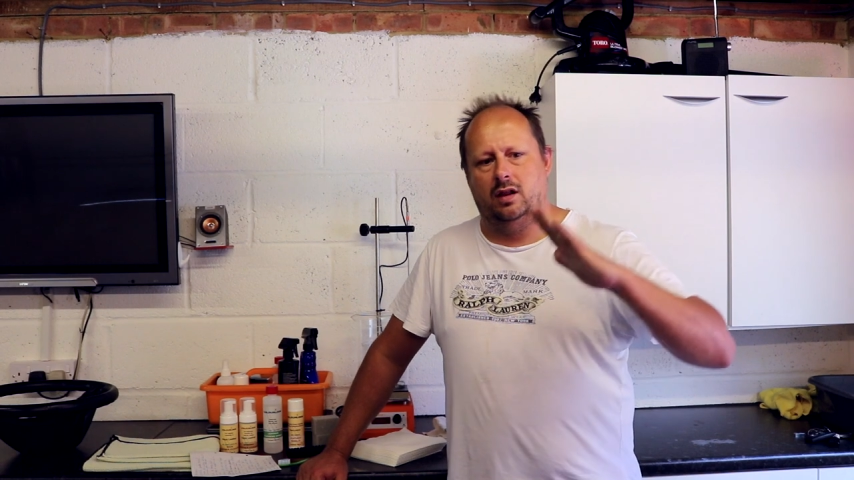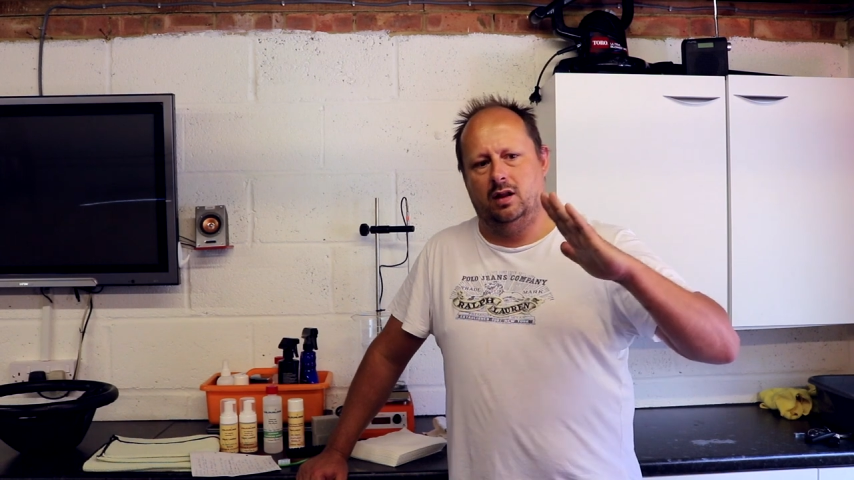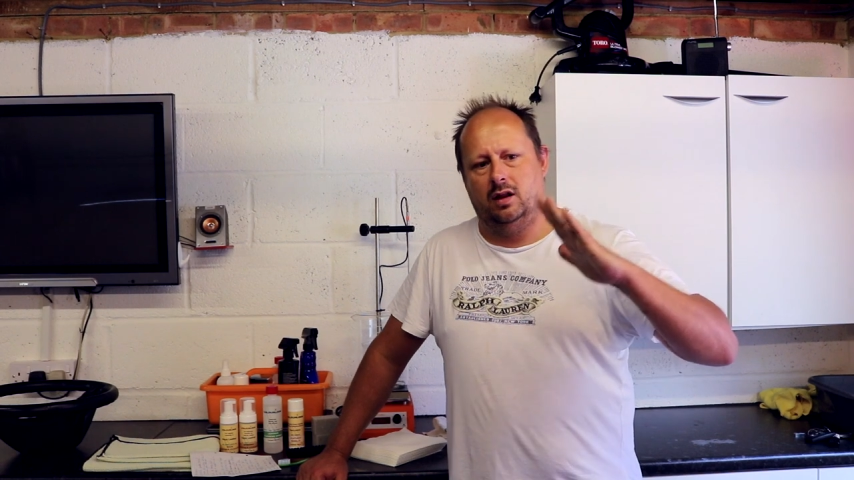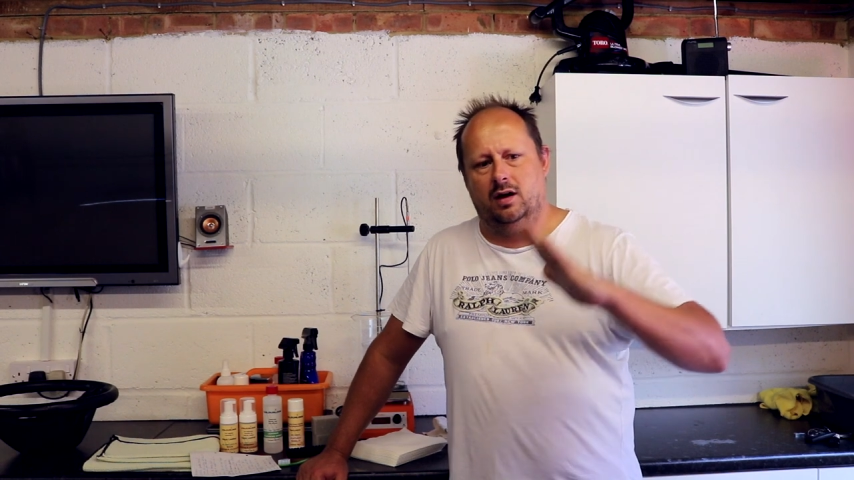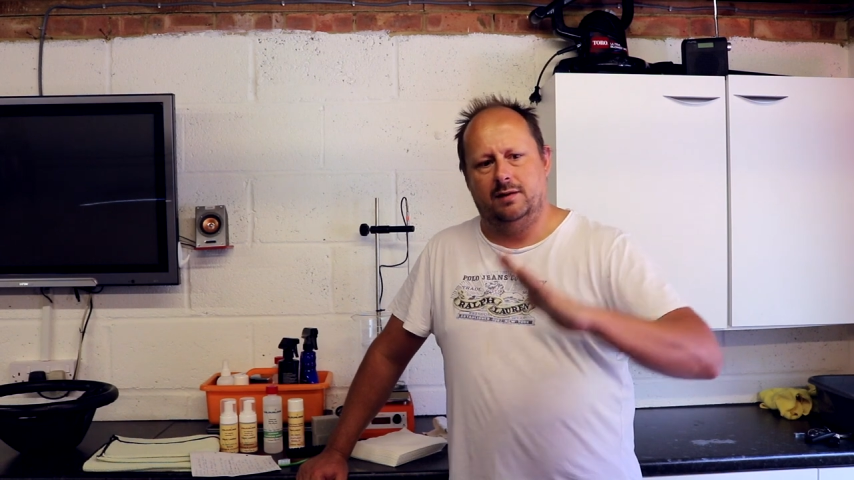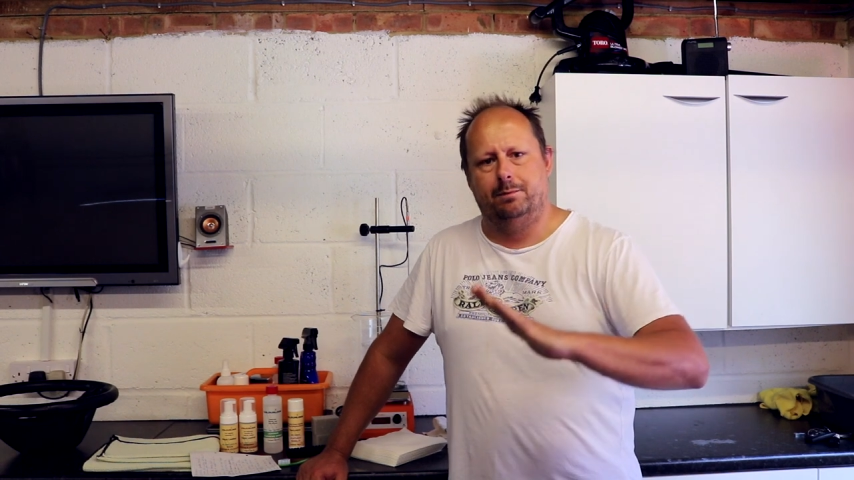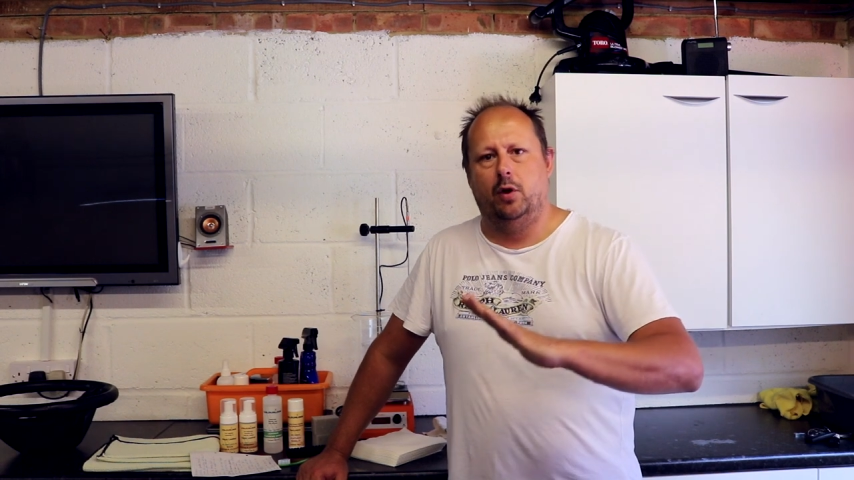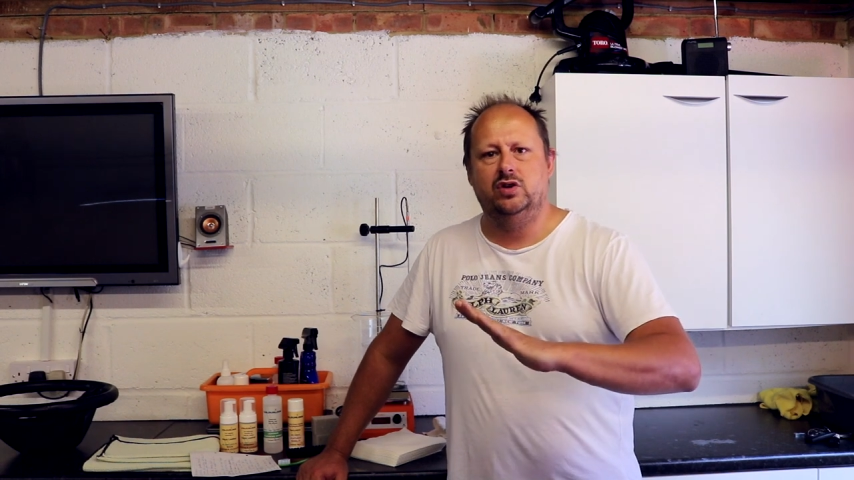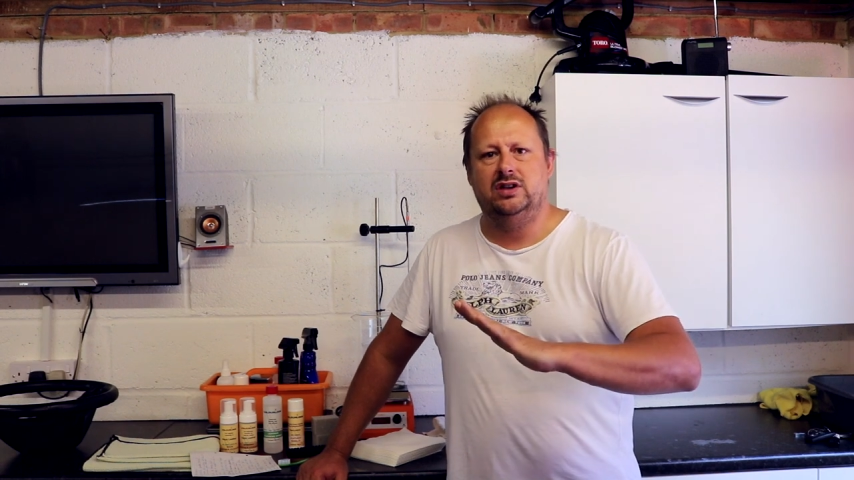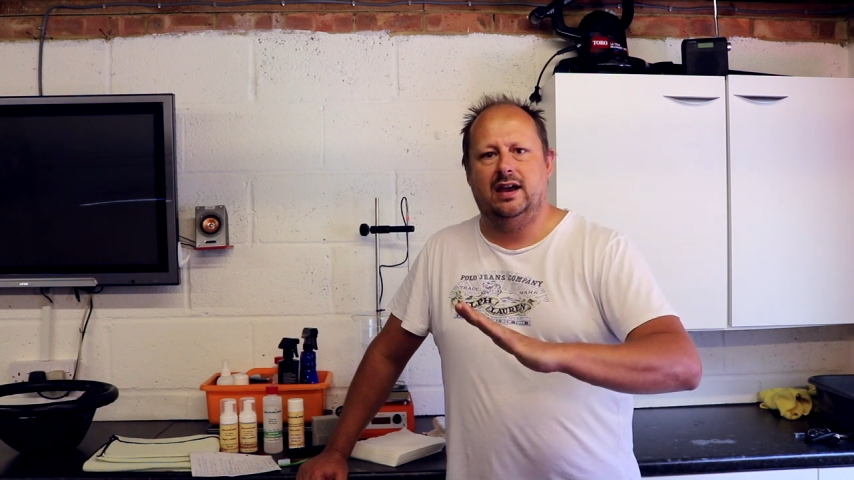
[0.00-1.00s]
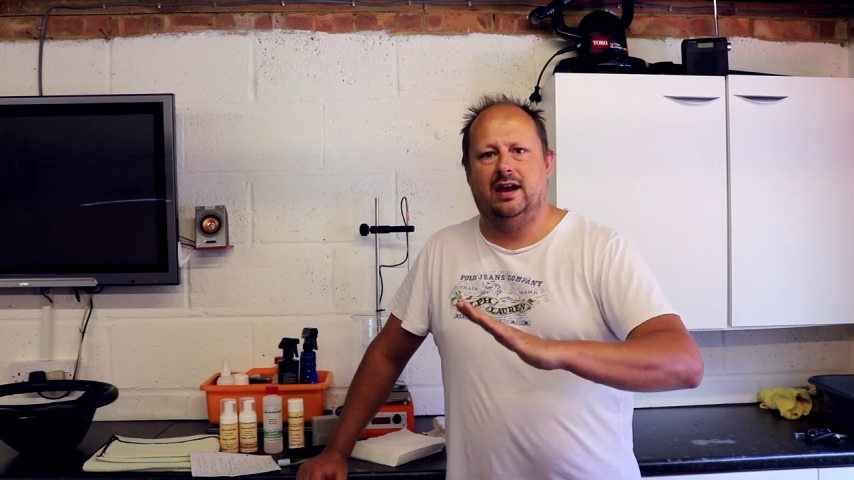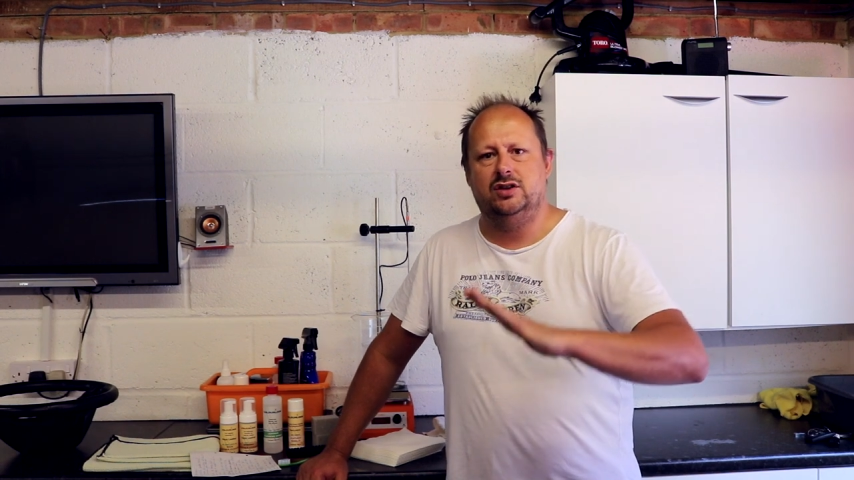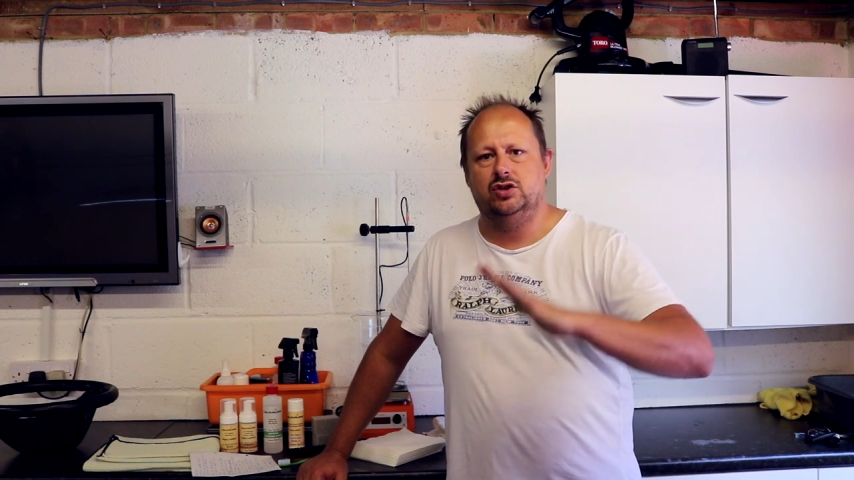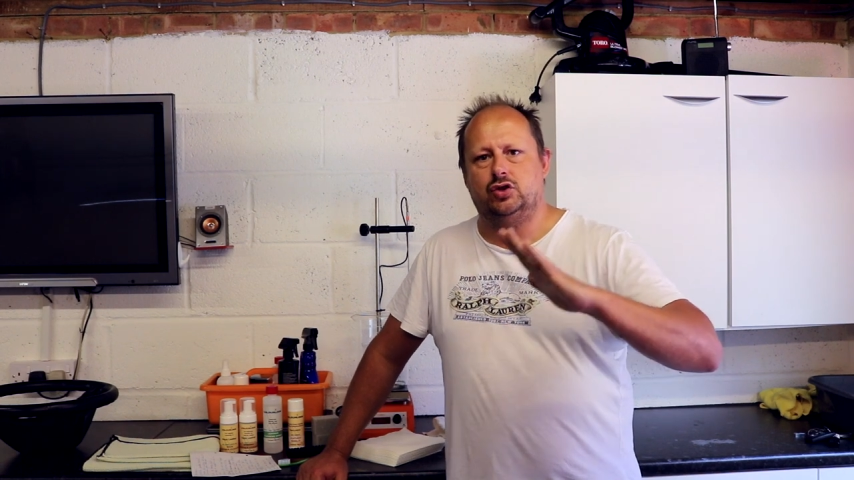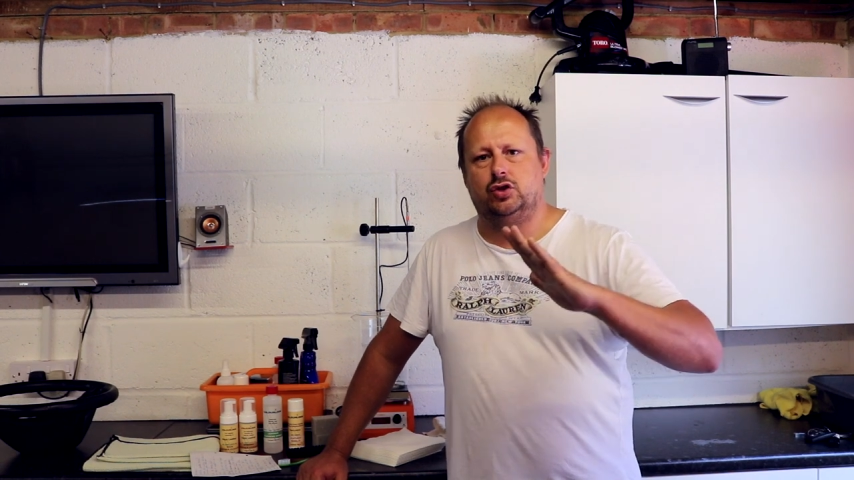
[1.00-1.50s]
the like bonding
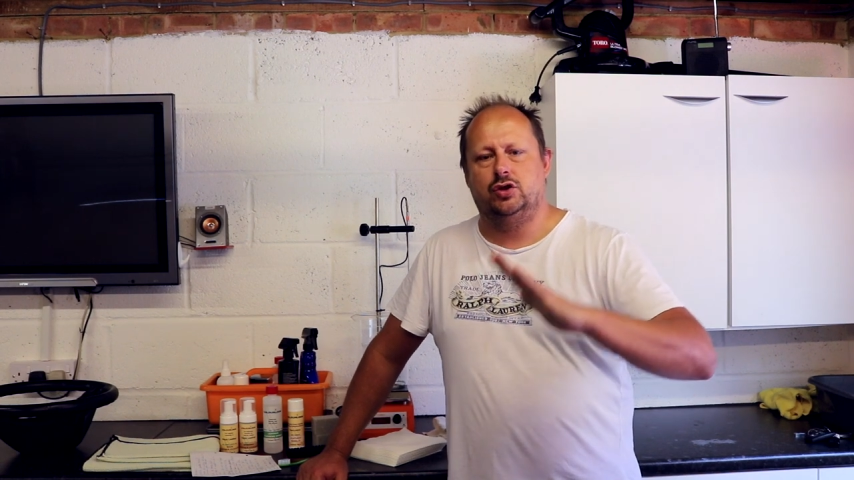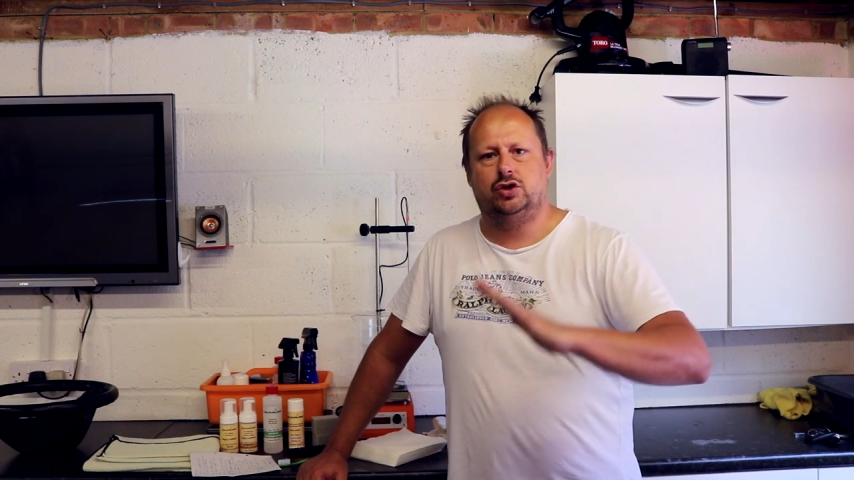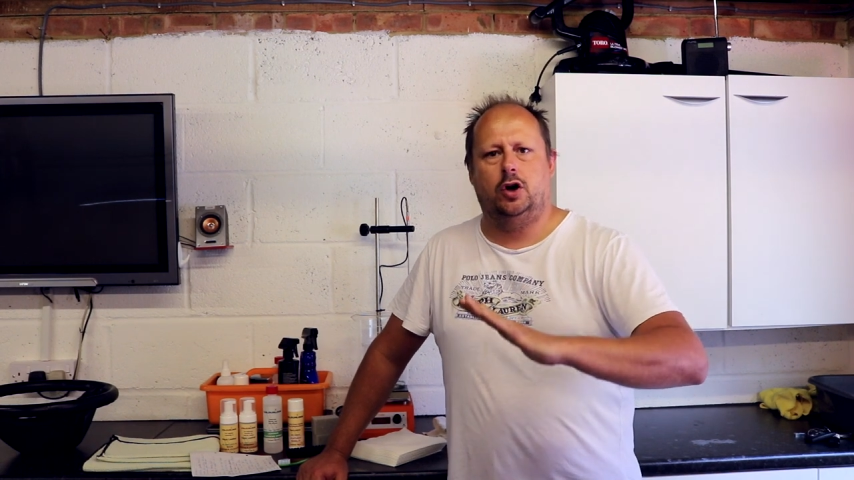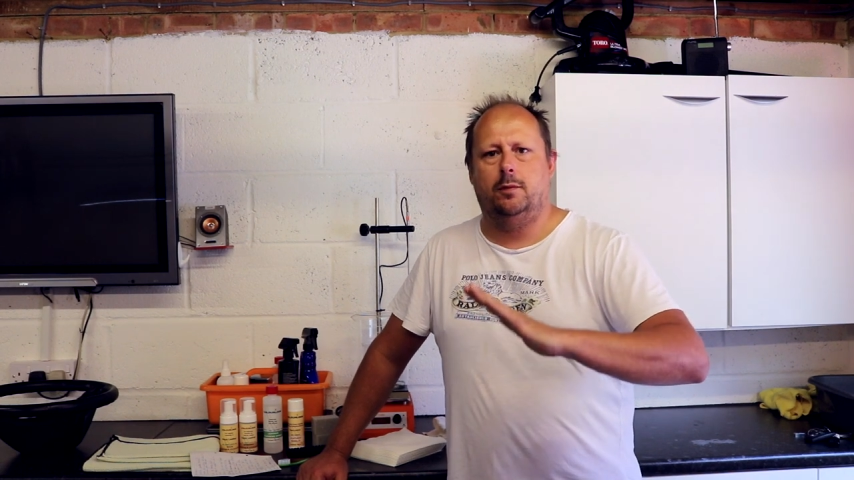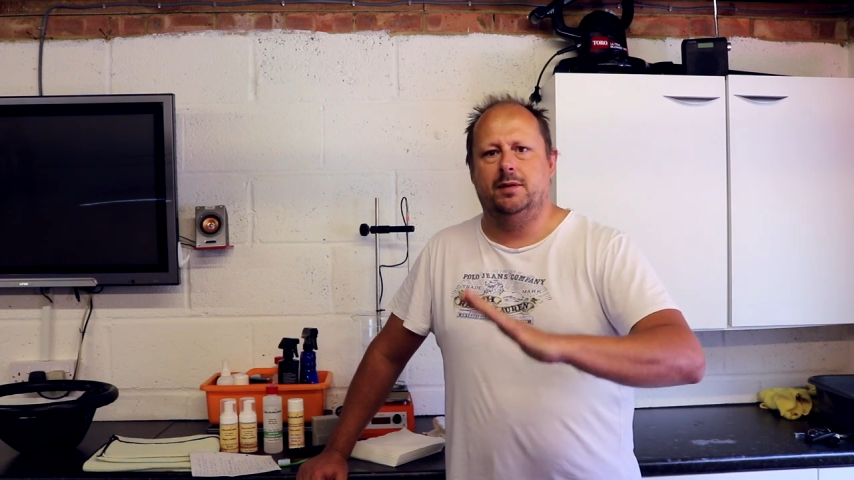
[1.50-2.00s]
agents on the top,